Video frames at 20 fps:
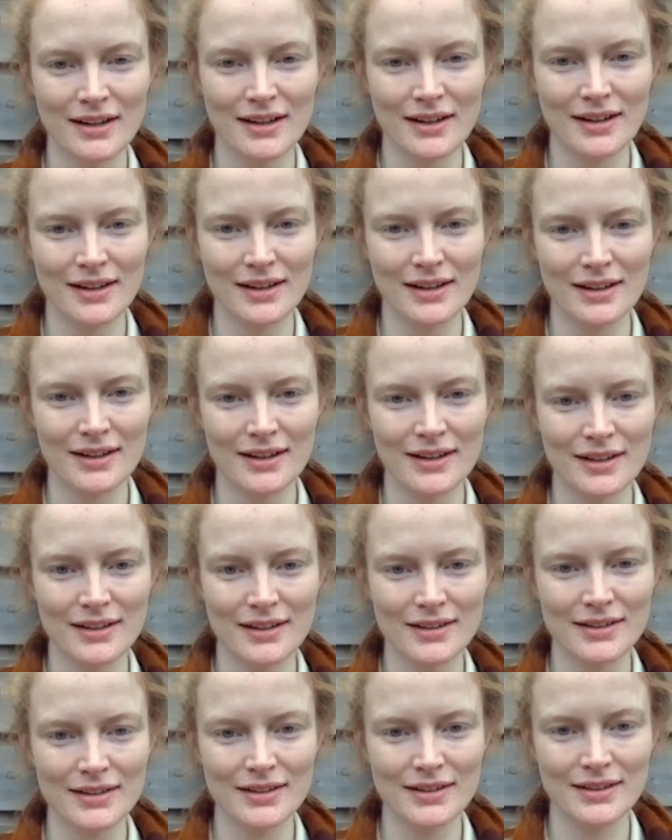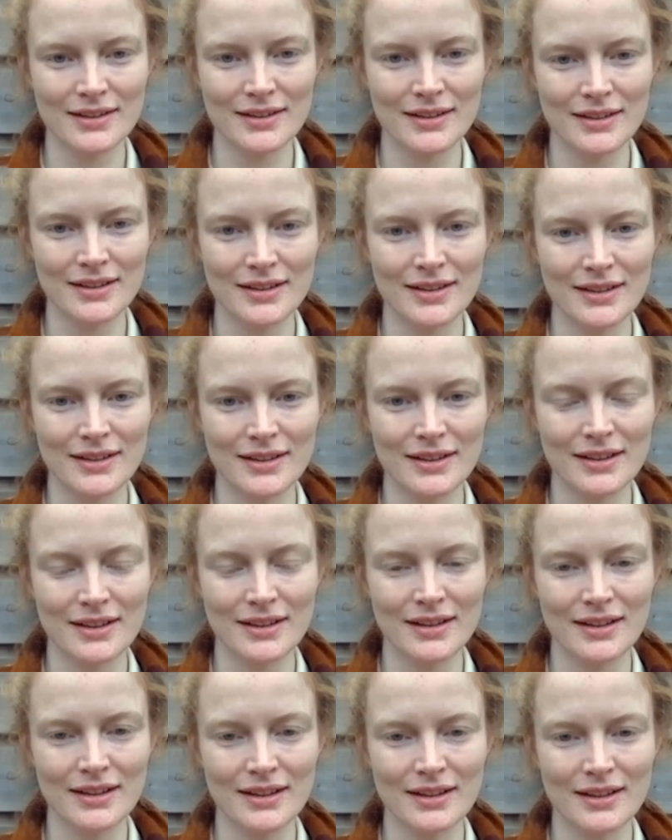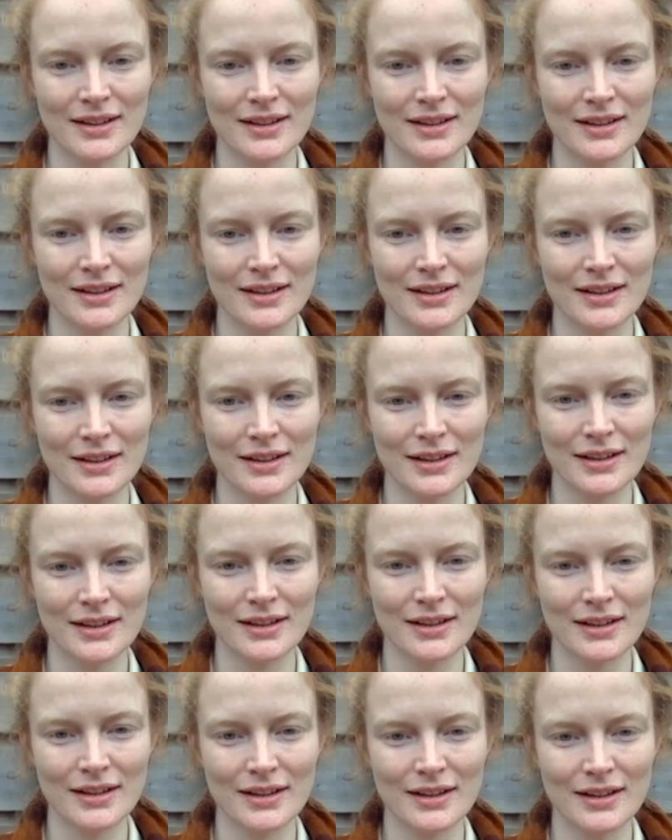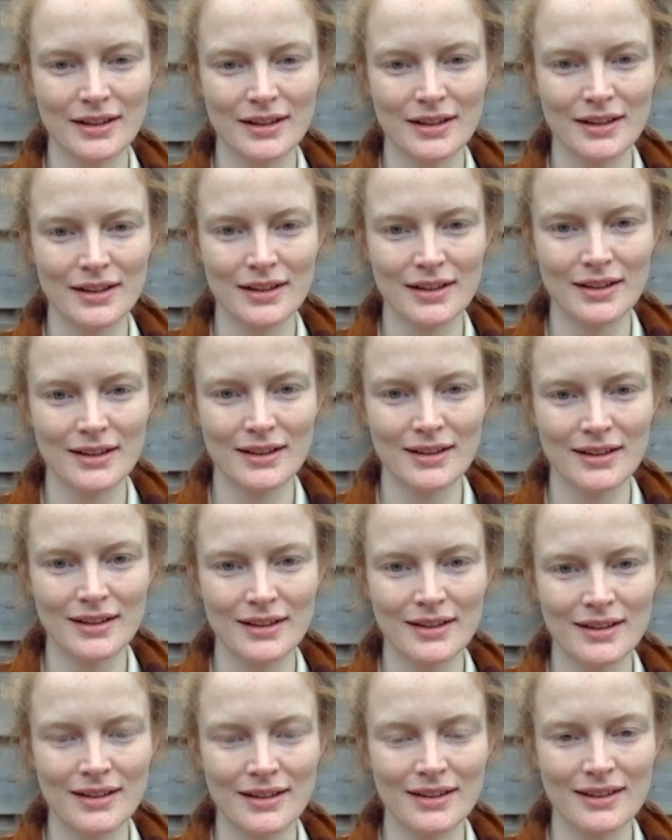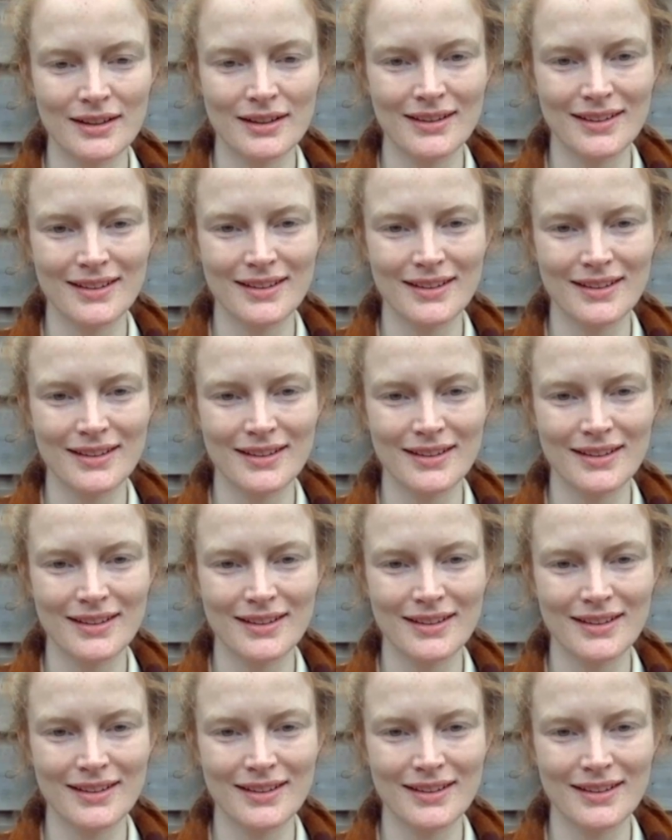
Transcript: [no speech]